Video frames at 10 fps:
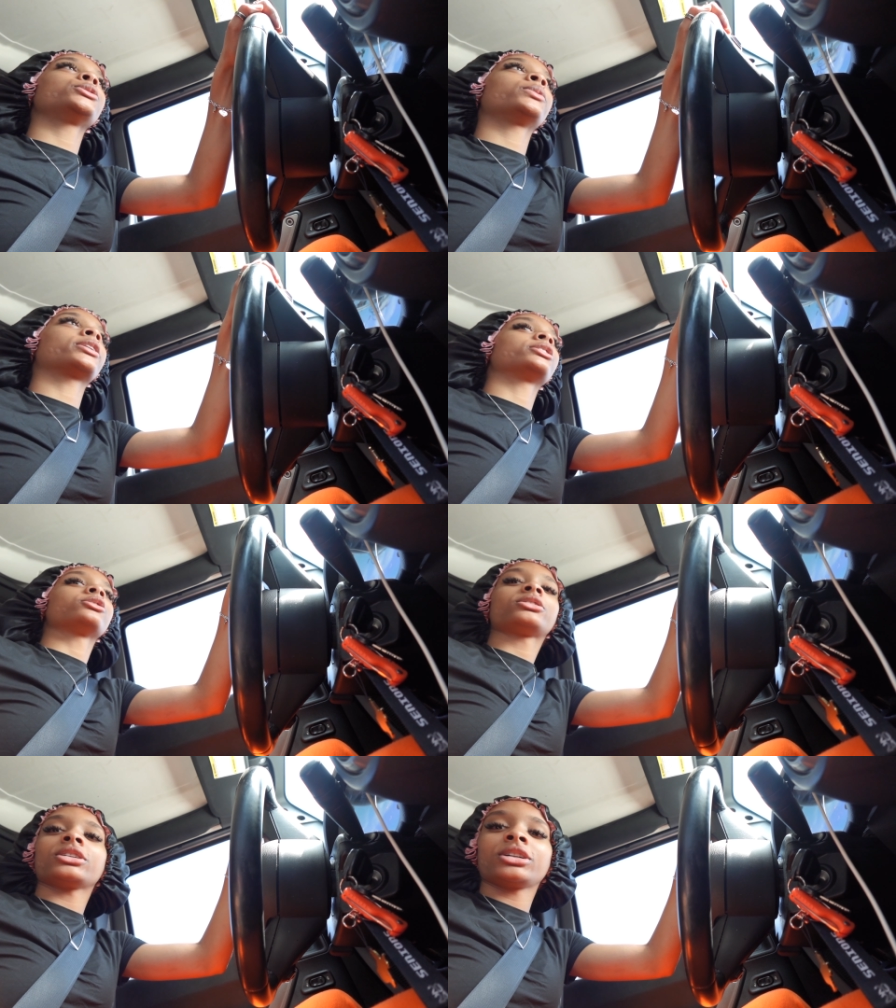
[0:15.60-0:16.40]
food
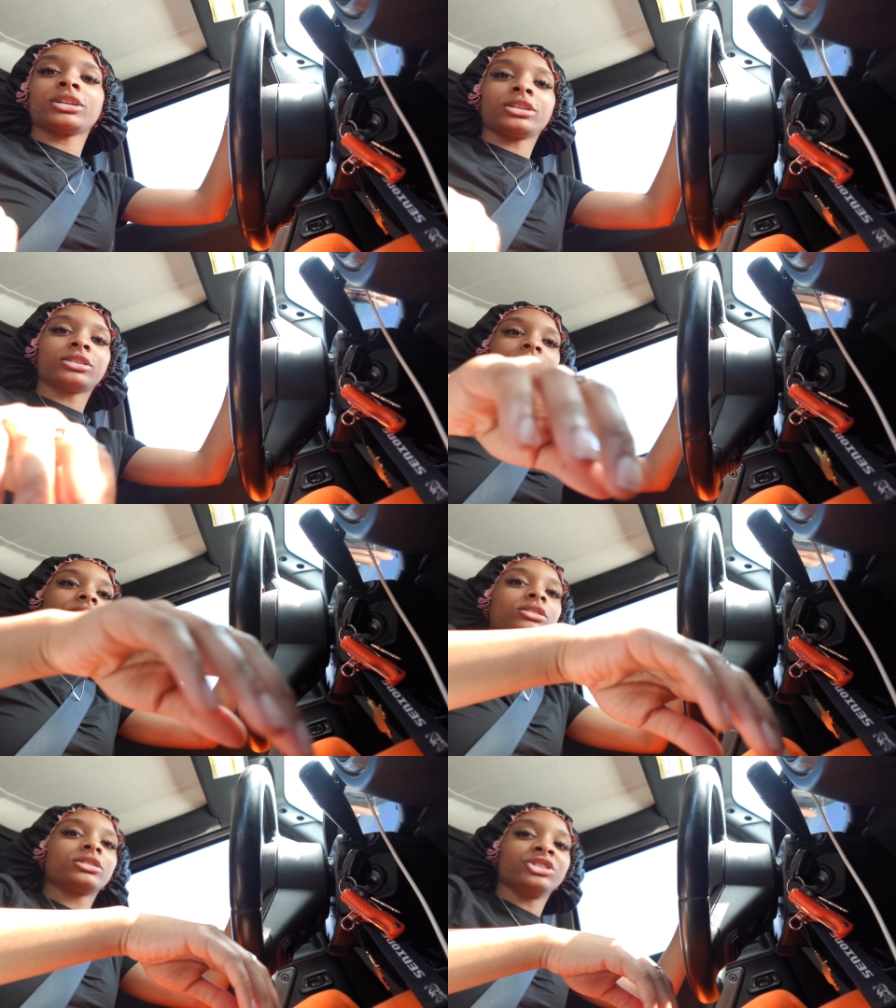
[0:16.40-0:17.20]
workers uh
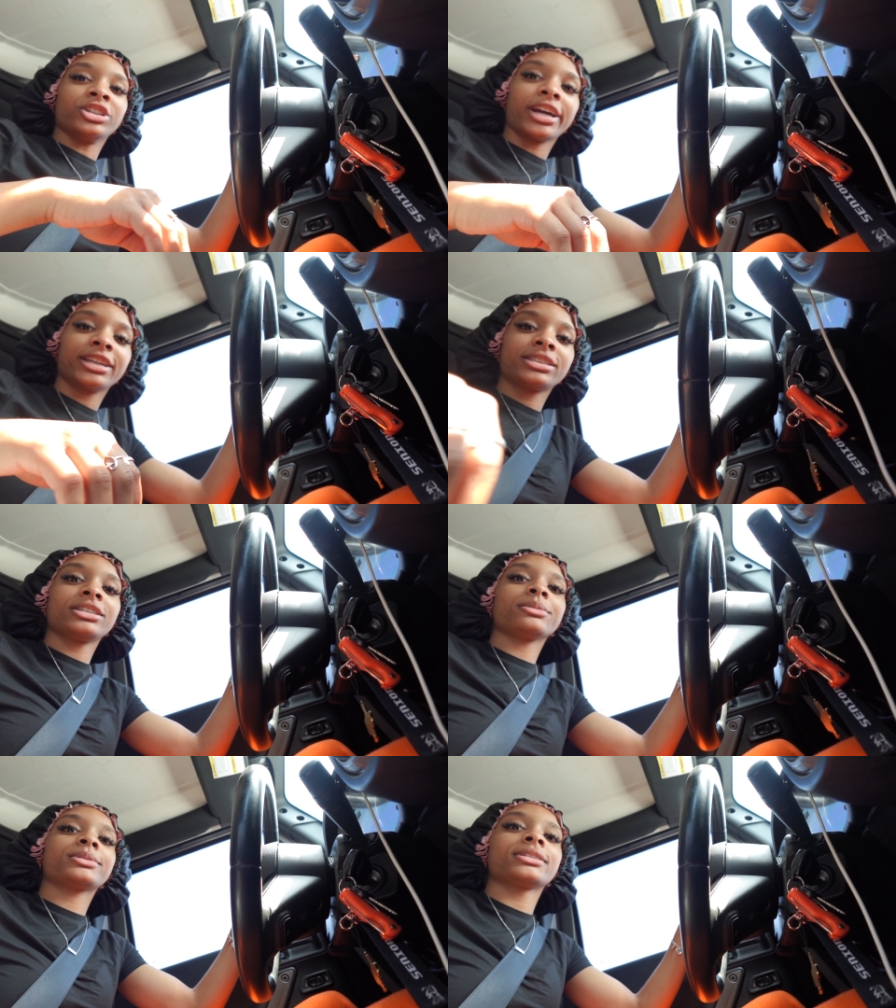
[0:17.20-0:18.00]
giant
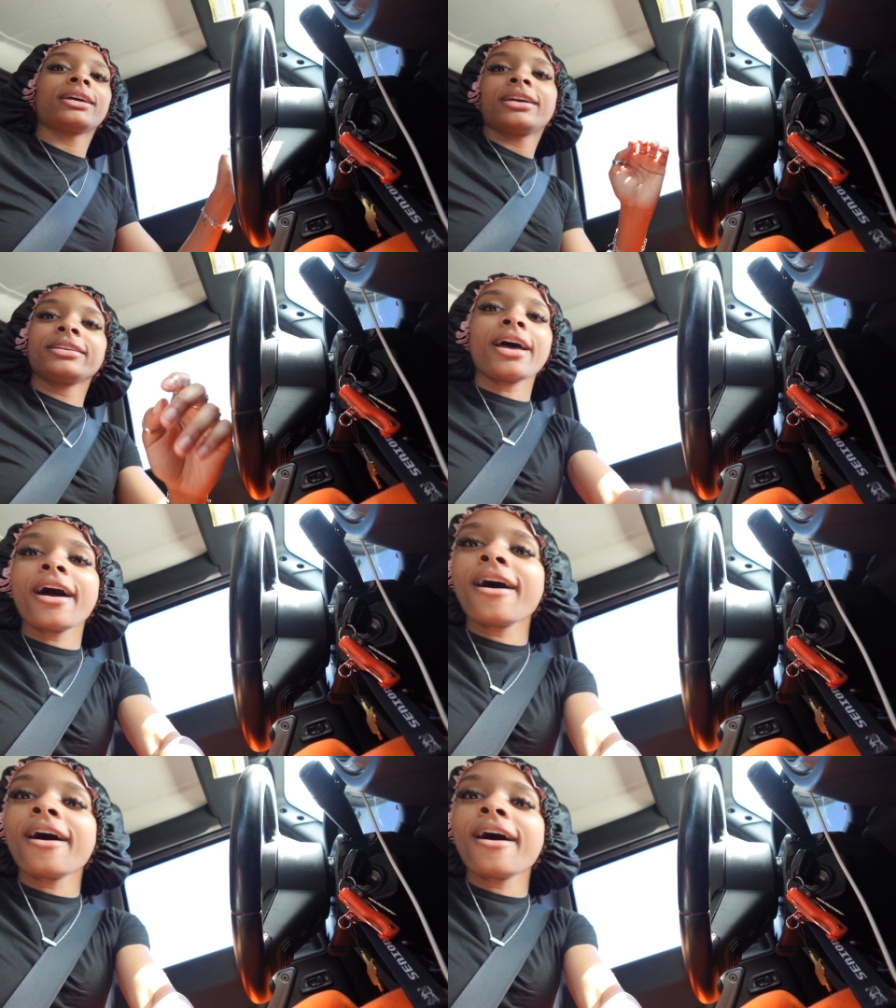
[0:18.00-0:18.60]
tips. No,